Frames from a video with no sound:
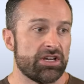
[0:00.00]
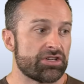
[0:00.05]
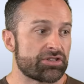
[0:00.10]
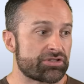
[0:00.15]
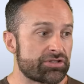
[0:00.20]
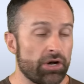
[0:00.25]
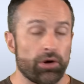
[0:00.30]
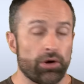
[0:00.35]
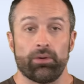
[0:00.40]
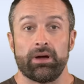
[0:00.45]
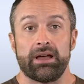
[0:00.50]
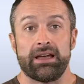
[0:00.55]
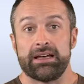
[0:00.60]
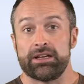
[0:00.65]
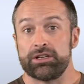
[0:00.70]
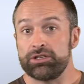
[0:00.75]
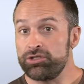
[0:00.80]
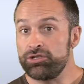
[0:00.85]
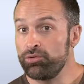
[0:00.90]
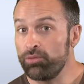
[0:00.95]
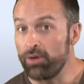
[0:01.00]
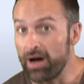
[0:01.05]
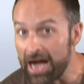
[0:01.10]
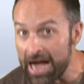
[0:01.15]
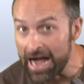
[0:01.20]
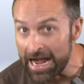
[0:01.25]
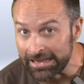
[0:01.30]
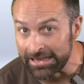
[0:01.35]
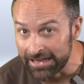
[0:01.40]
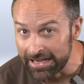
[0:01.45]
So do
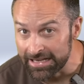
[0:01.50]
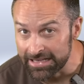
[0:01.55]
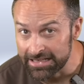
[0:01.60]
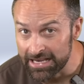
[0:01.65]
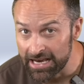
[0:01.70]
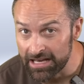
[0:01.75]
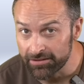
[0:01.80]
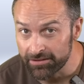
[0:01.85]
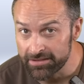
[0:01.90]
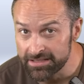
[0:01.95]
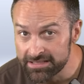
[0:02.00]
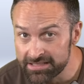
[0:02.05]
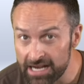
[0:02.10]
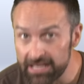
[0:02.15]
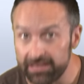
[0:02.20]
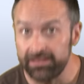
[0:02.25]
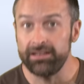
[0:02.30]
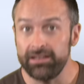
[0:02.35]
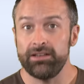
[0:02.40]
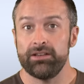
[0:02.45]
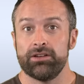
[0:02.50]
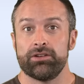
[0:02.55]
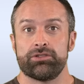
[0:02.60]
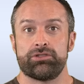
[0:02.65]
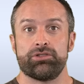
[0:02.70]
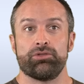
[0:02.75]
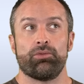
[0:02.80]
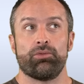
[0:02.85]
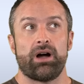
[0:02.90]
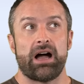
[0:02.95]
I like calorie cycling?
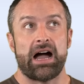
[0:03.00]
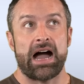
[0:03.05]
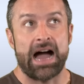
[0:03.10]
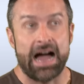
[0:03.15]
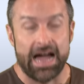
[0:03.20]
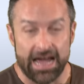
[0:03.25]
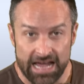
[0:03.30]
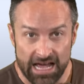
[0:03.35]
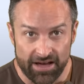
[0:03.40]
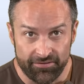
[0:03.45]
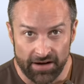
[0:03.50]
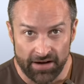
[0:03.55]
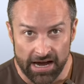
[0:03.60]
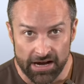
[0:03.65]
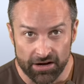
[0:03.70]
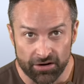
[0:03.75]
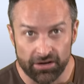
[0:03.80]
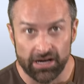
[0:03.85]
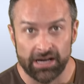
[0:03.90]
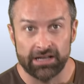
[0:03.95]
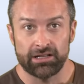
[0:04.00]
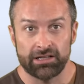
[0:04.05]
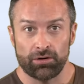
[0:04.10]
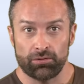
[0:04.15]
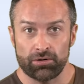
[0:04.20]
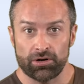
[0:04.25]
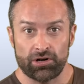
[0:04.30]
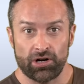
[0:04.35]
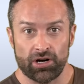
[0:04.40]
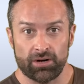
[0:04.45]
Do I have higher and
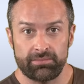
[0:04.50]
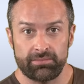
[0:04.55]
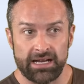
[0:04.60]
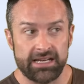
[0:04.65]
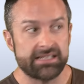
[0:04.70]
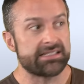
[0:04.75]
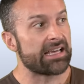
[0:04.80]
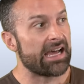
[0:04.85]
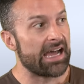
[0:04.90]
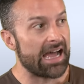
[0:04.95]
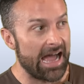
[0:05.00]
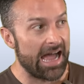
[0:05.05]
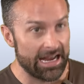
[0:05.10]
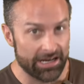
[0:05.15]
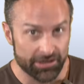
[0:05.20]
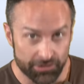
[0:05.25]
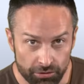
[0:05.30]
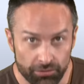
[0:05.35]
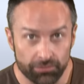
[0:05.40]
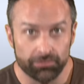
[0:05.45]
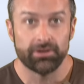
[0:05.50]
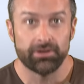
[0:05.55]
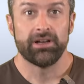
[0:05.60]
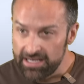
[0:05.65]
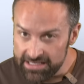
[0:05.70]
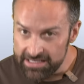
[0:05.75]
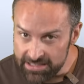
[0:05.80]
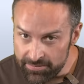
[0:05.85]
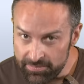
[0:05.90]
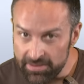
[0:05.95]
lower carb days? I do.
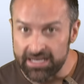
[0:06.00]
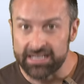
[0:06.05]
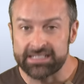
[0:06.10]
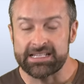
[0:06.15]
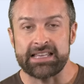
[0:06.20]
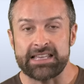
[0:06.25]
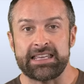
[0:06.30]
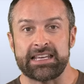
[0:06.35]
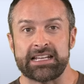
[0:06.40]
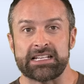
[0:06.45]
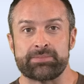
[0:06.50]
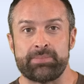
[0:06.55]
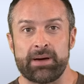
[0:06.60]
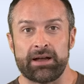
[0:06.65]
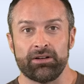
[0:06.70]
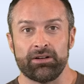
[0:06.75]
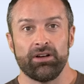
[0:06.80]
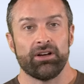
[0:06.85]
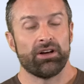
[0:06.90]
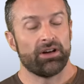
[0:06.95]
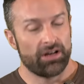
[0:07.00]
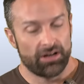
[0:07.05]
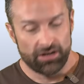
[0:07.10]
Is it because I think it's better?